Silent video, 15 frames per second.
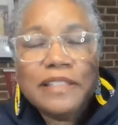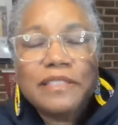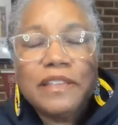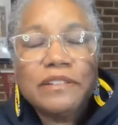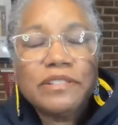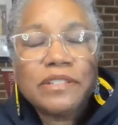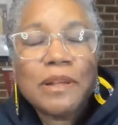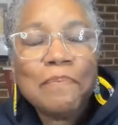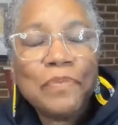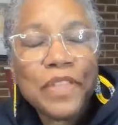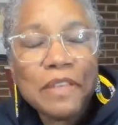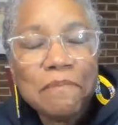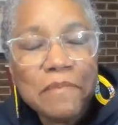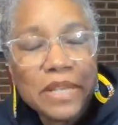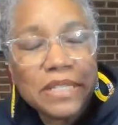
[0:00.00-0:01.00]
there's
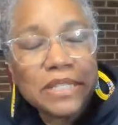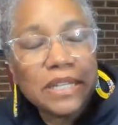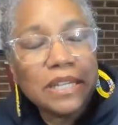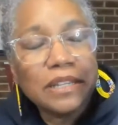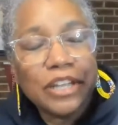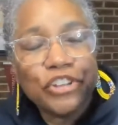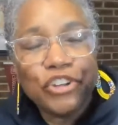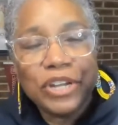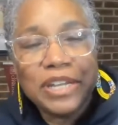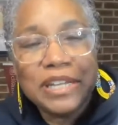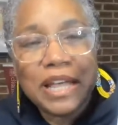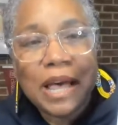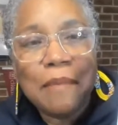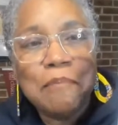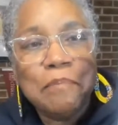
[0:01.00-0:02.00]
something missing, like you're
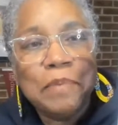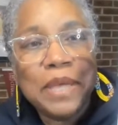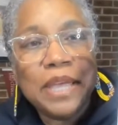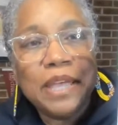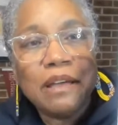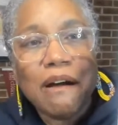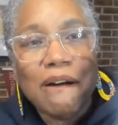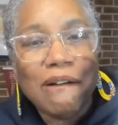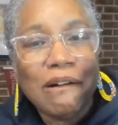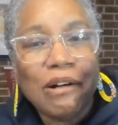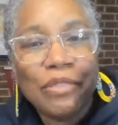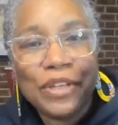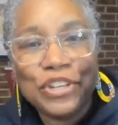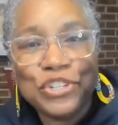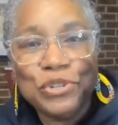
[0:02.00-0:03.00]
not being
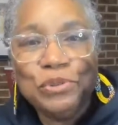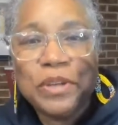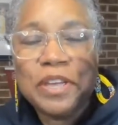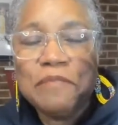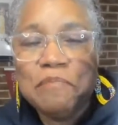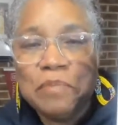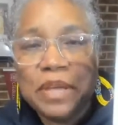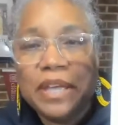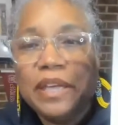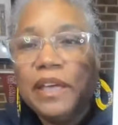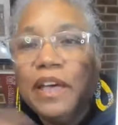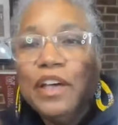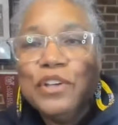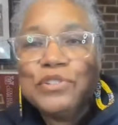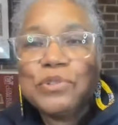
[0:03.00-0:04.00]
all that you can
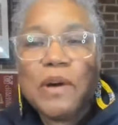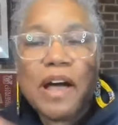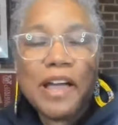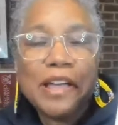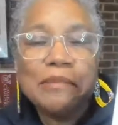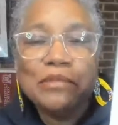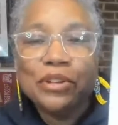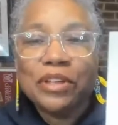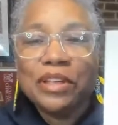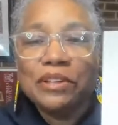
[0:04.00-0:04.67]
be. So I'm